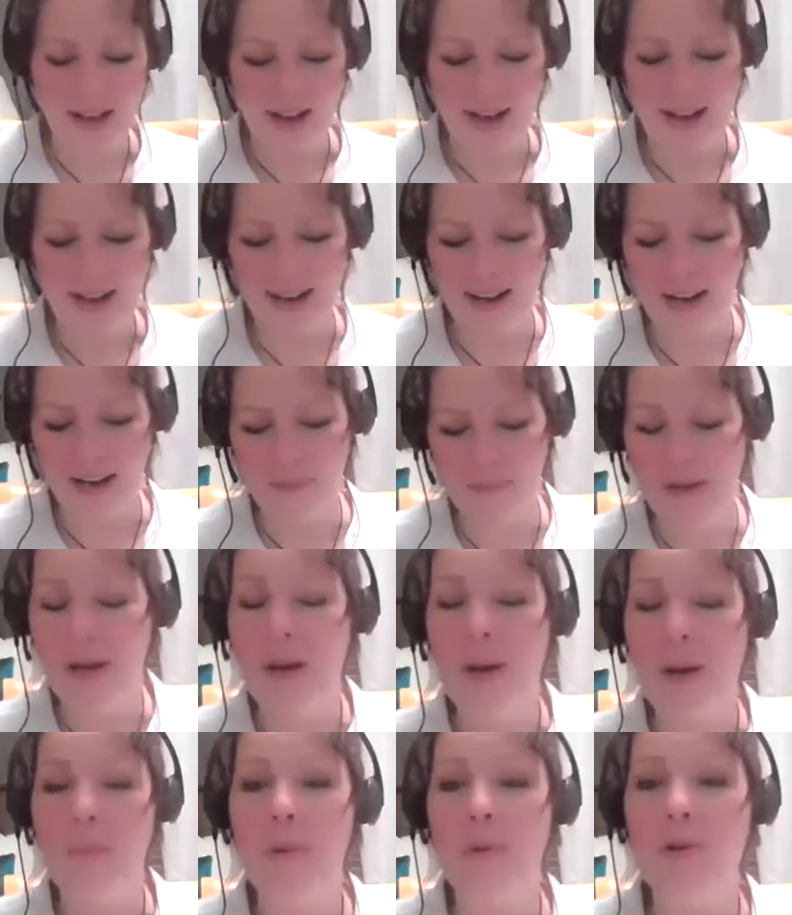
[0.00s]
But
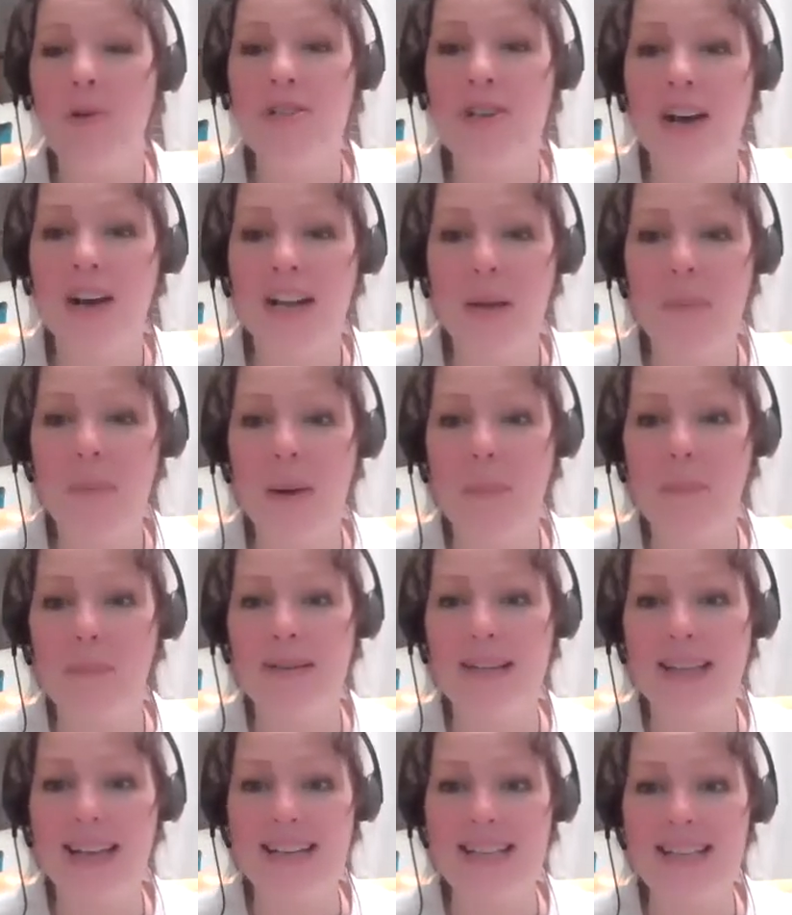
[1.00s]
we're talking about
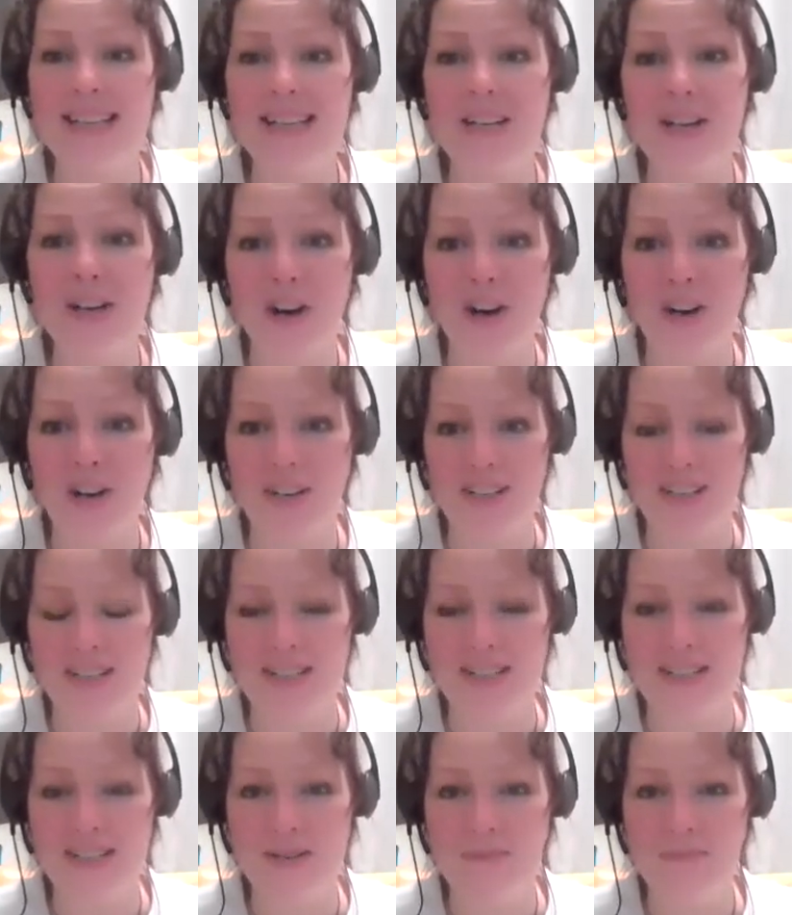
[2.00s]
planting
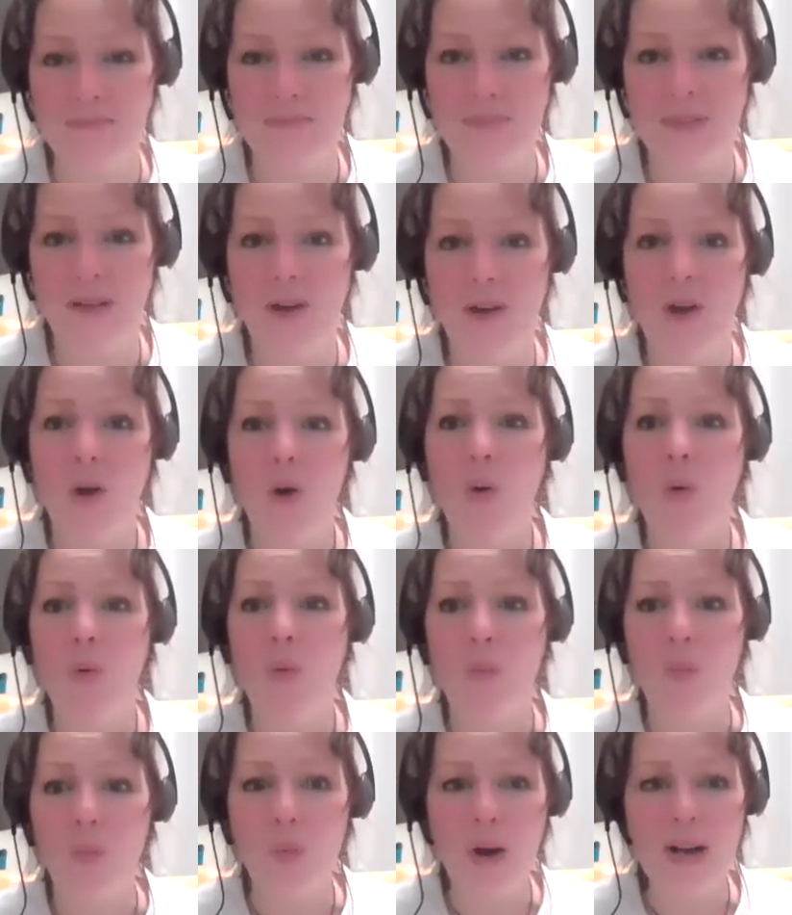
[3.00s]
gardens.
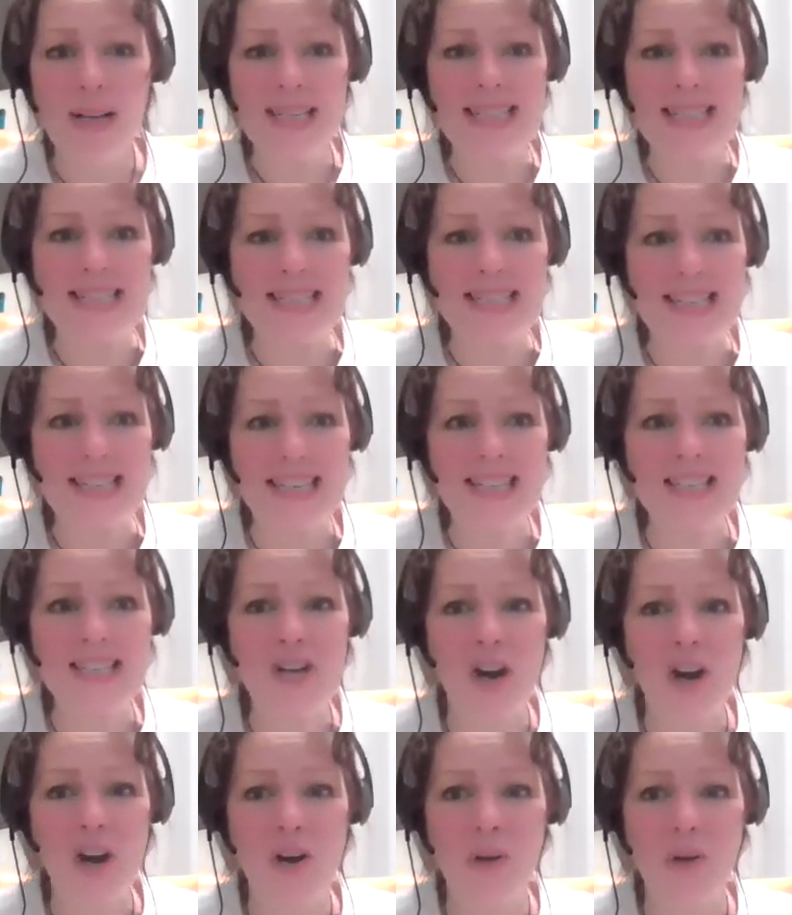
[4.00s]
What seeds
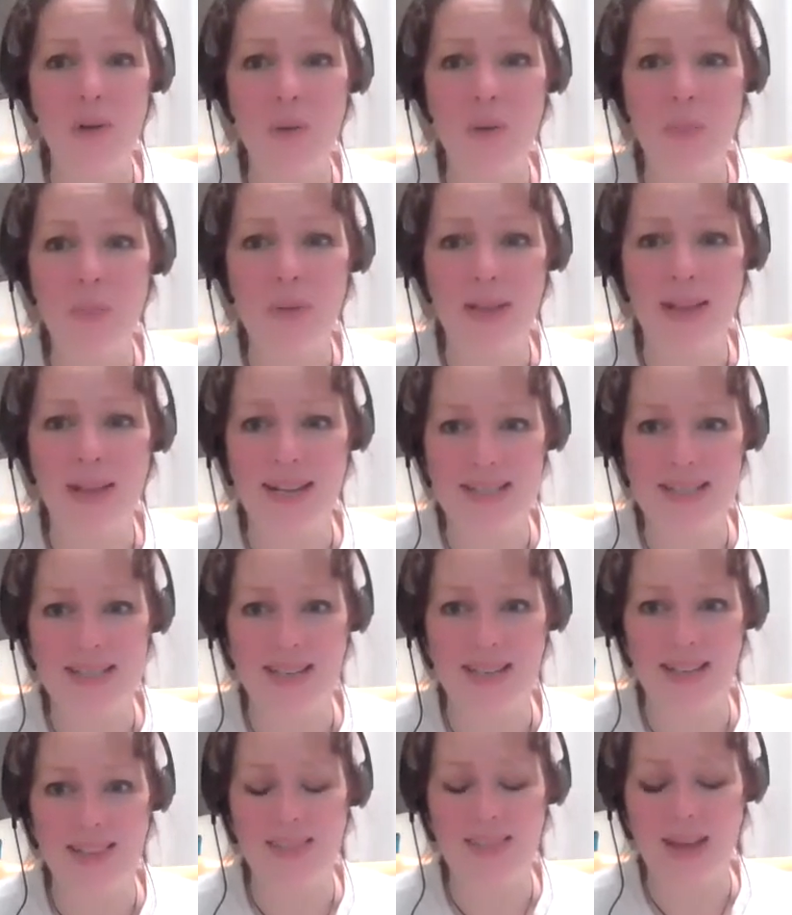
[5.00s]
are you
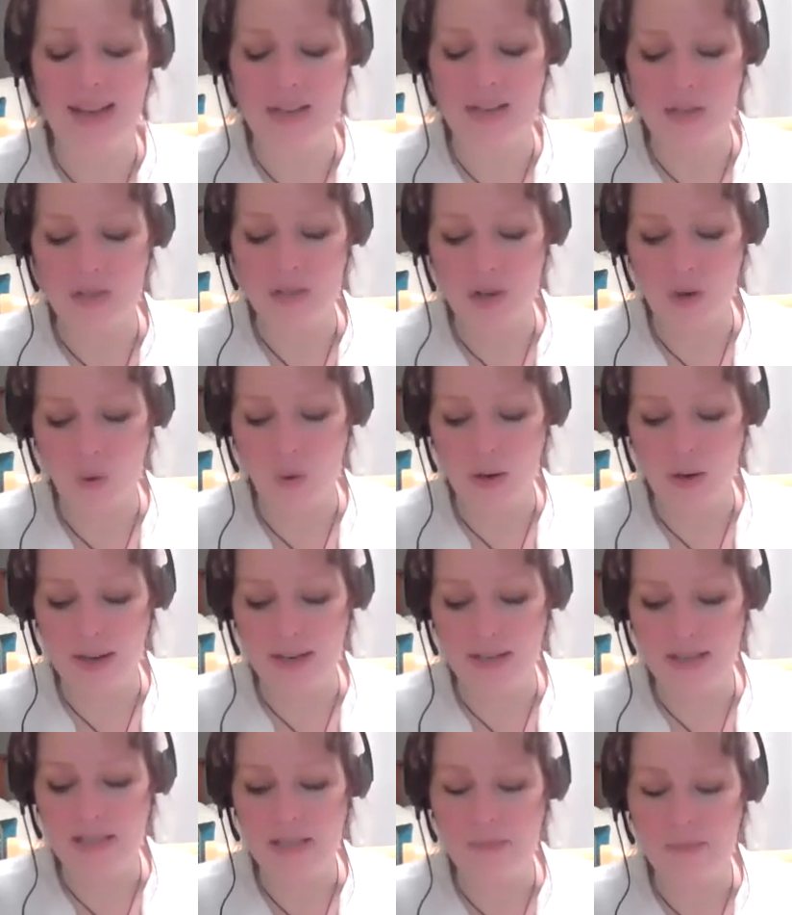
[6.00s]
planting that is
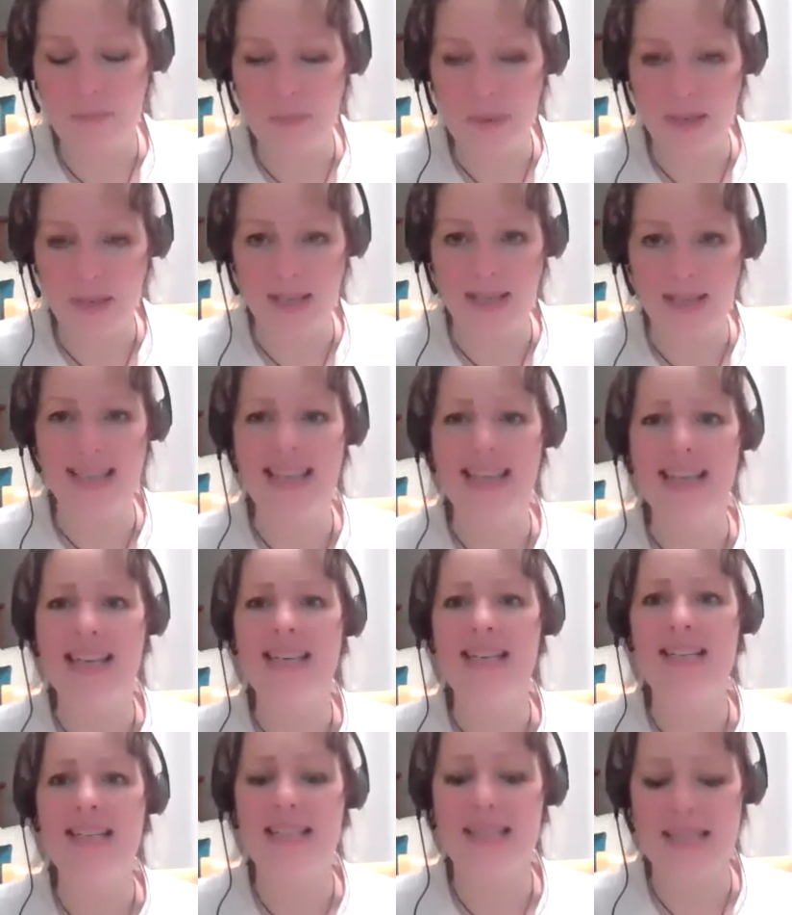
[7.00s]
going to be
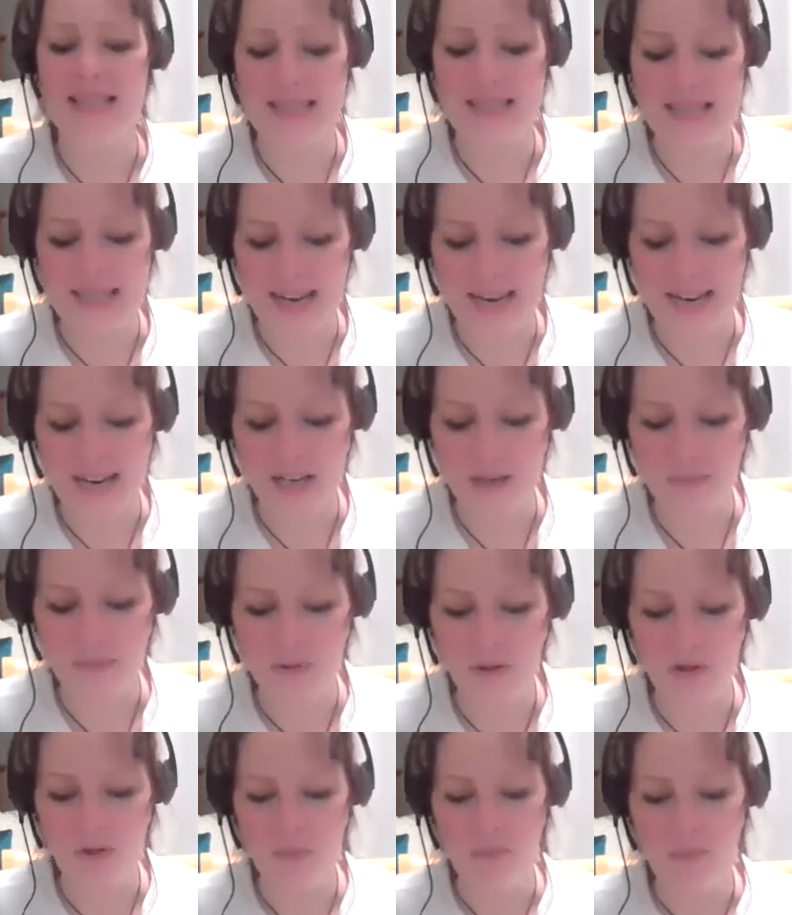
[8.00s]

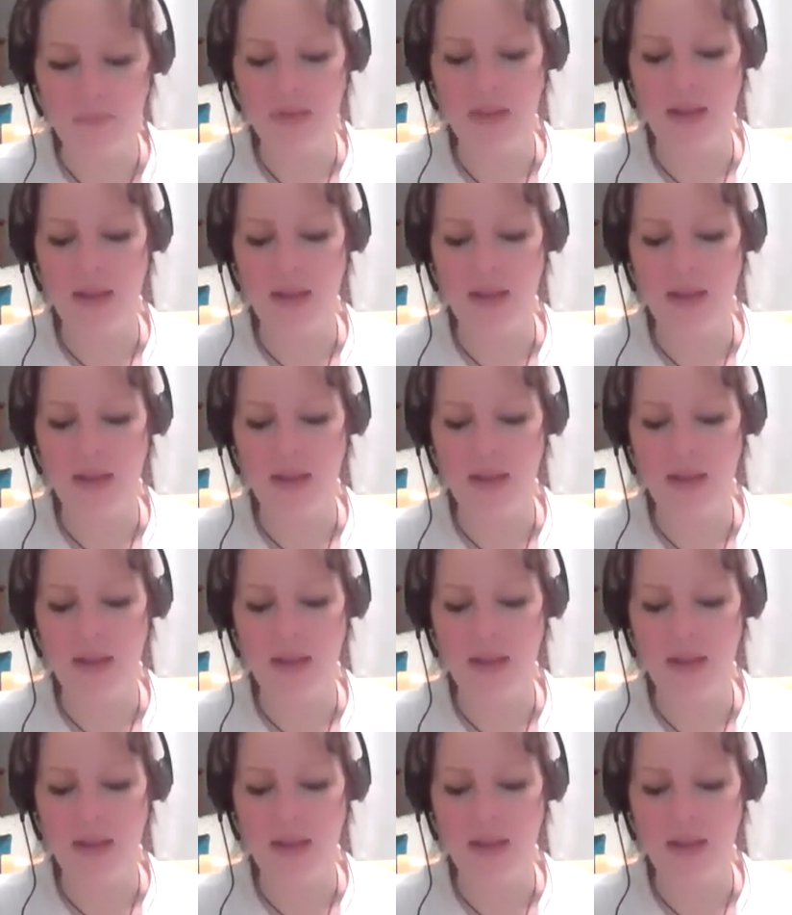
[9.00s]
sustainable